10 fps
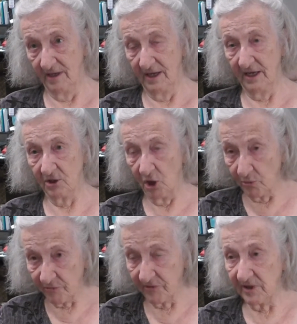And
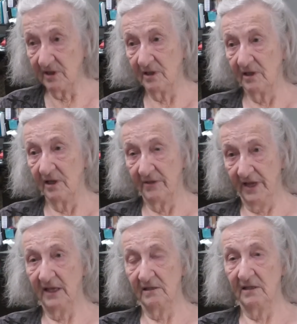hopefully,
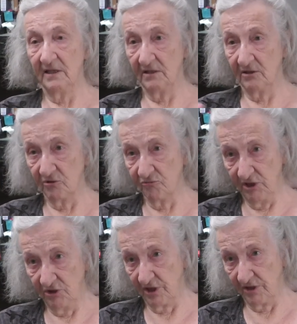then it can
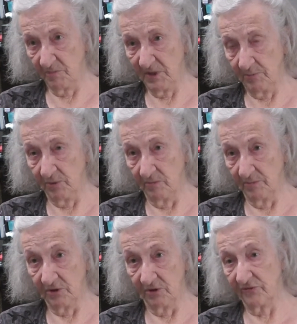reach other people,
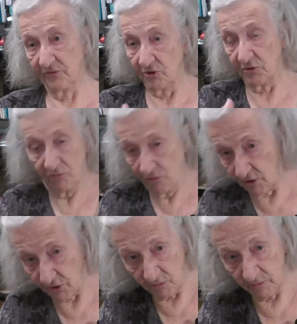because of course we're
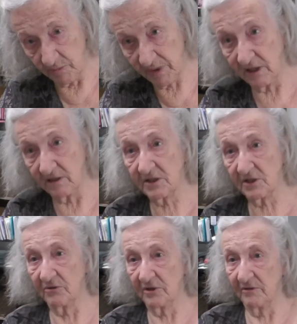all human beings,
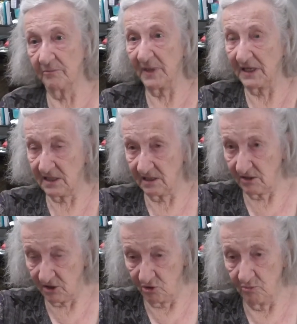so the
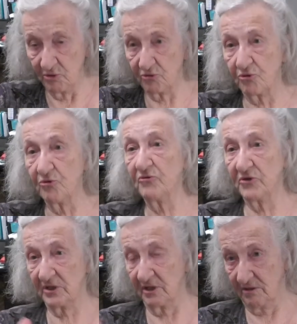basic human
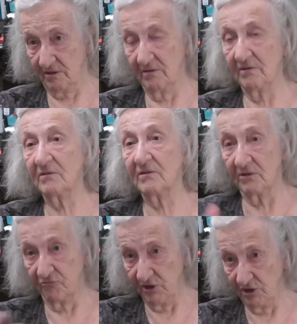truths that
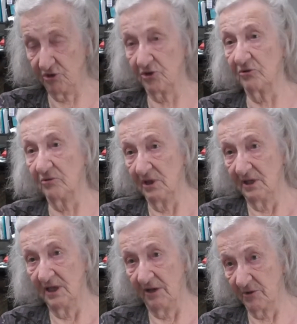can reach to
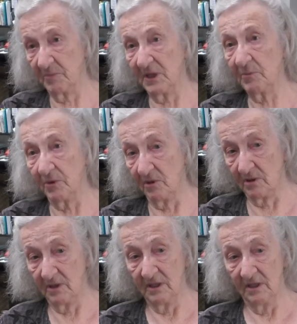other
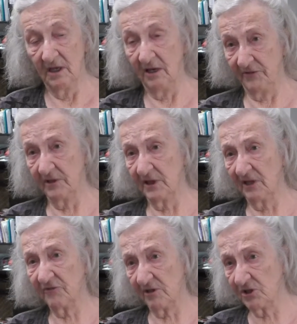people. I feel
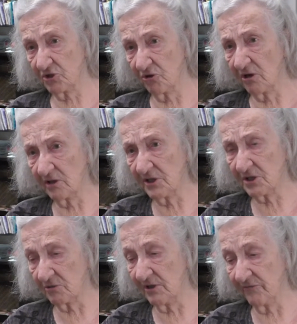that very strongly,
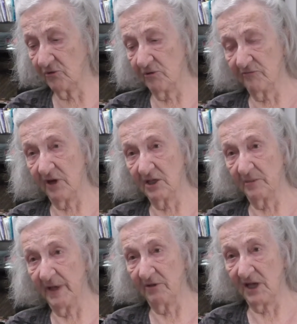so even though I write
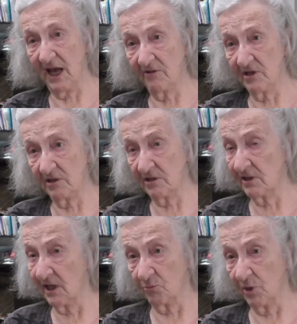about Harriet
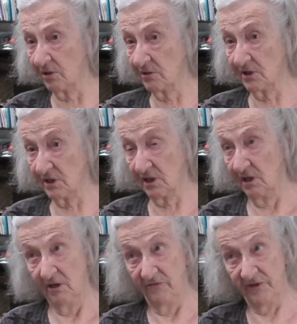and that world is
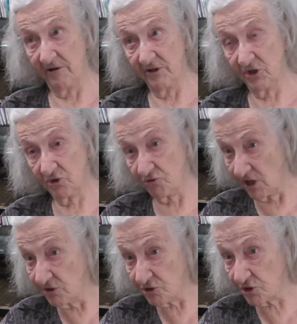very
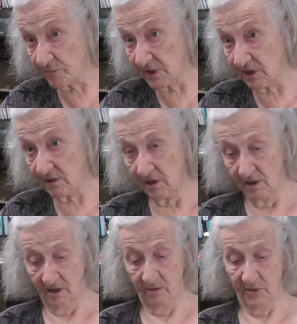strange to me,
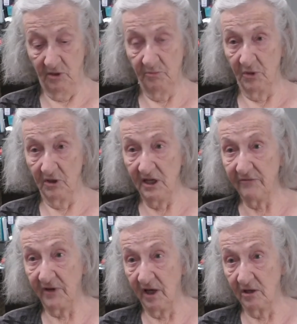about
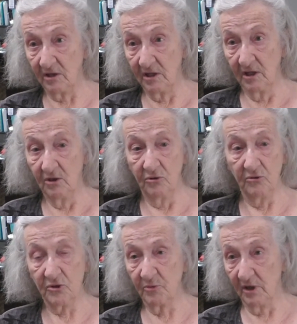Bolivar,
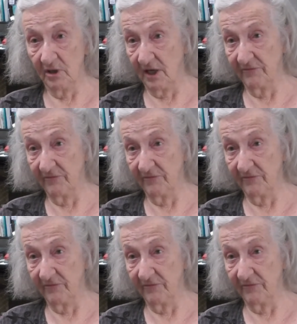whose world,